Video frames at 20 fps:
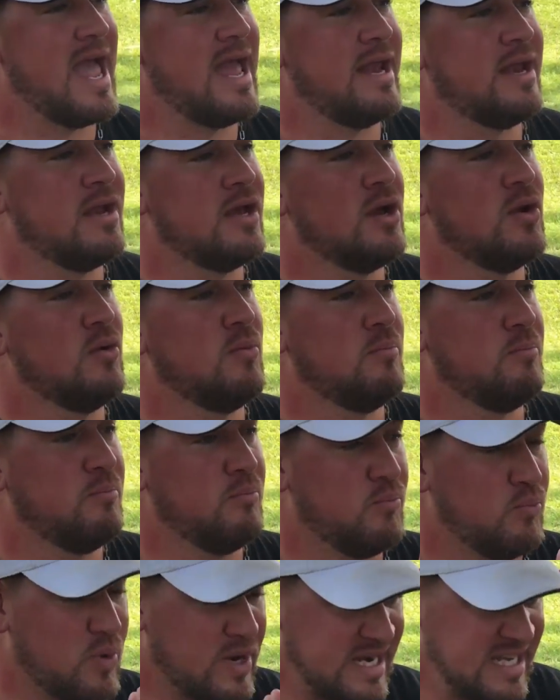And
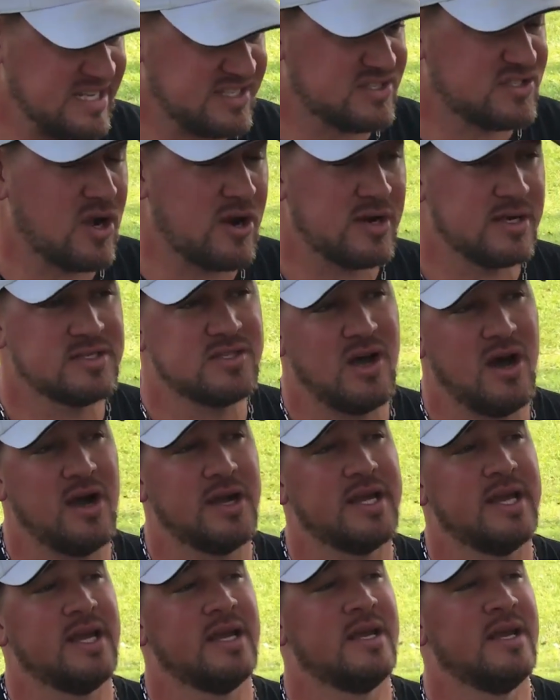when he started
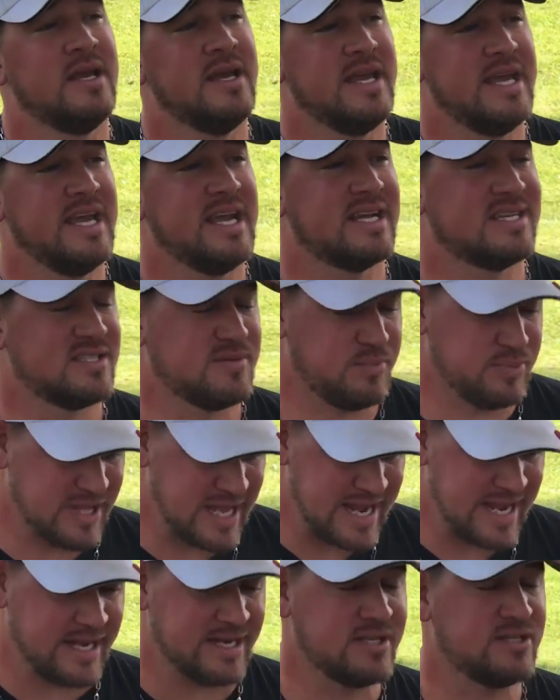talking, he
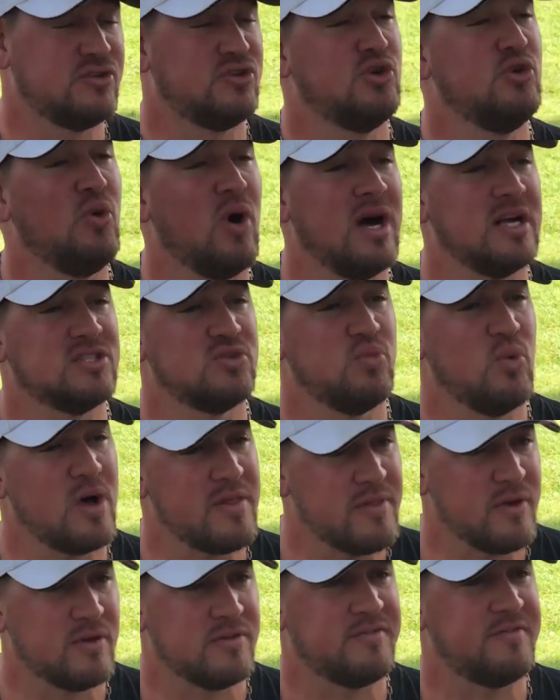explained to us
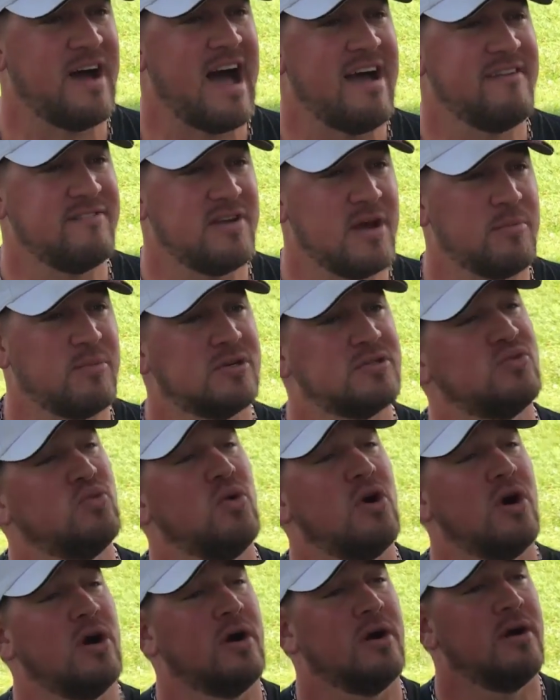what those five
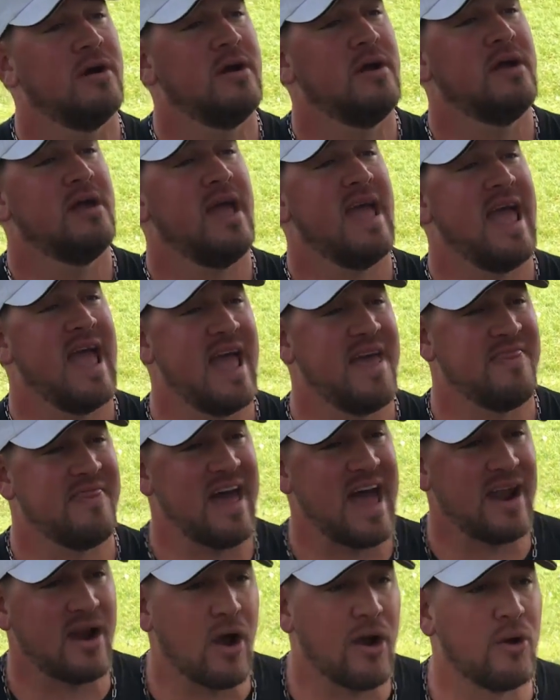numbers were
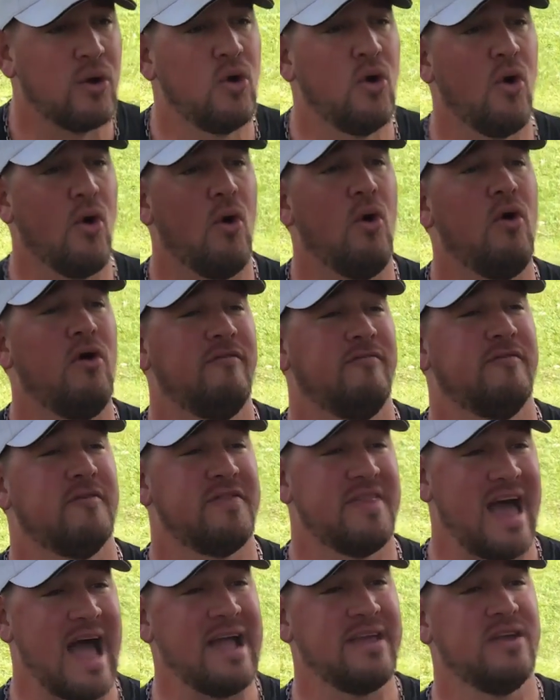and that our goal
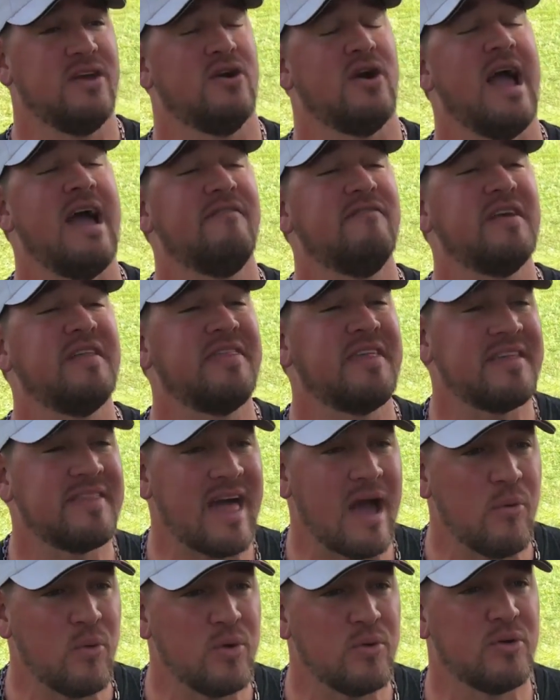for that year,
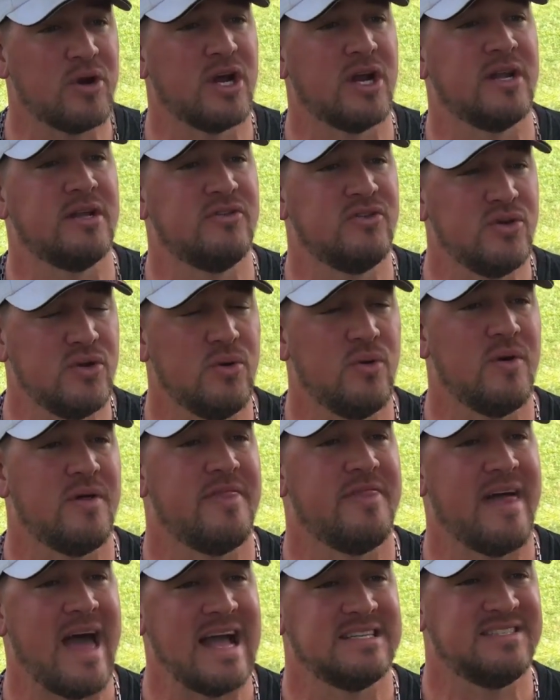everything that we were going to do
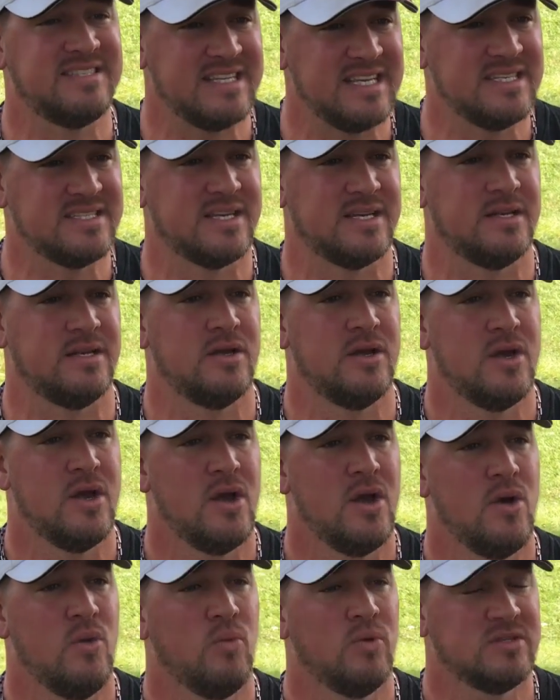that season,
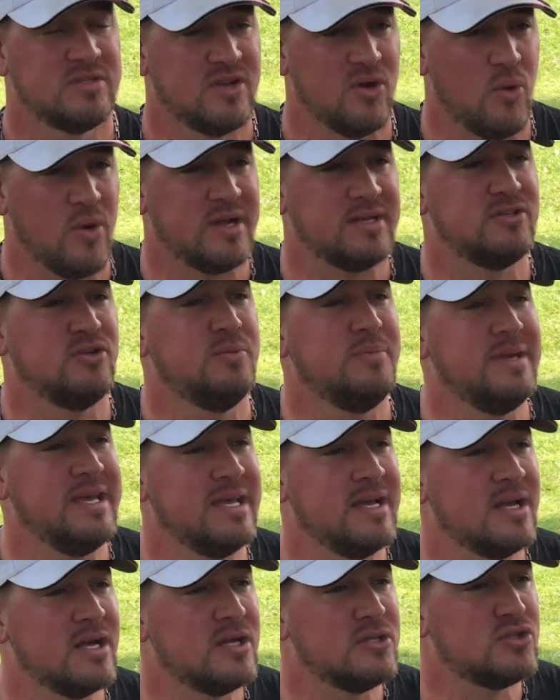was going to
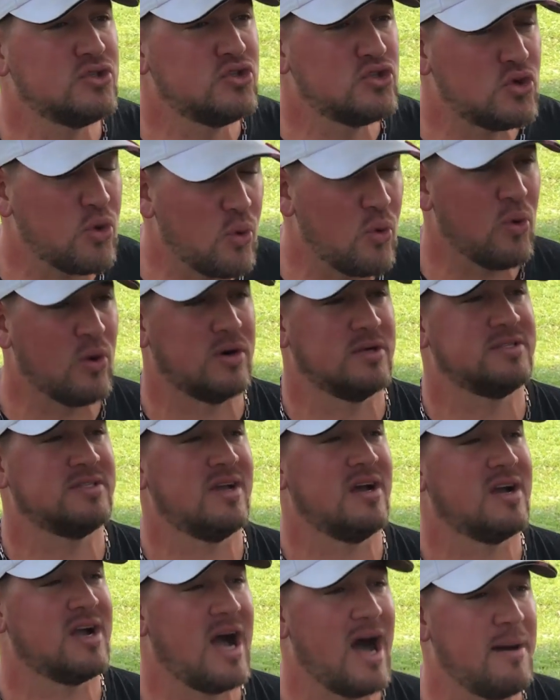be
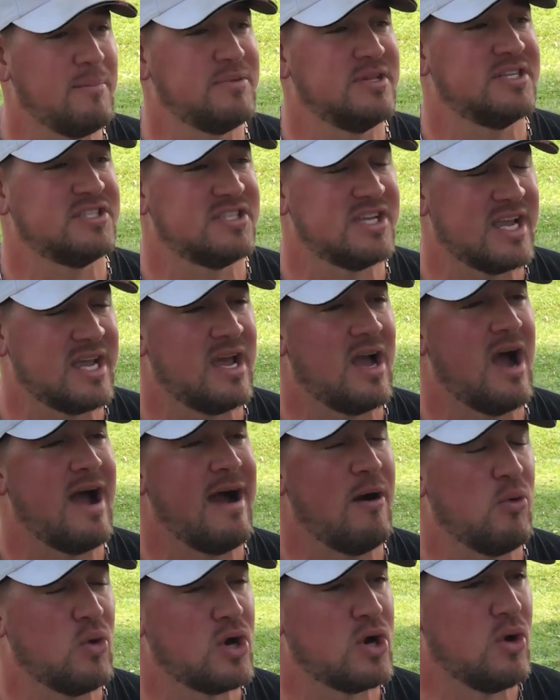towards accomplishing
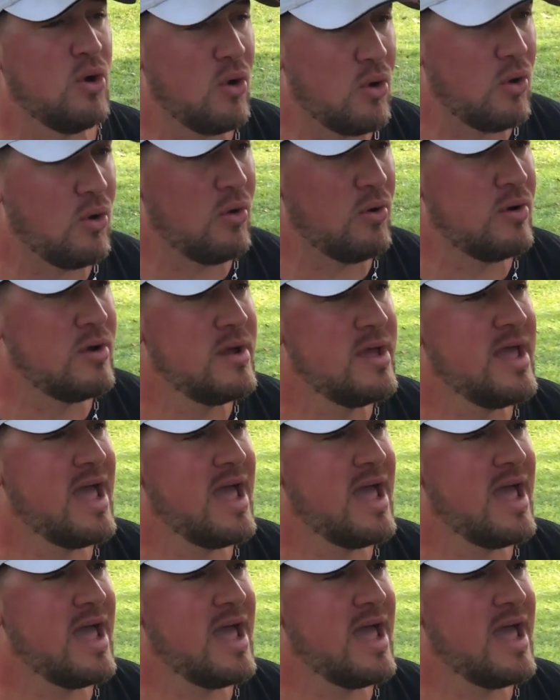our goal.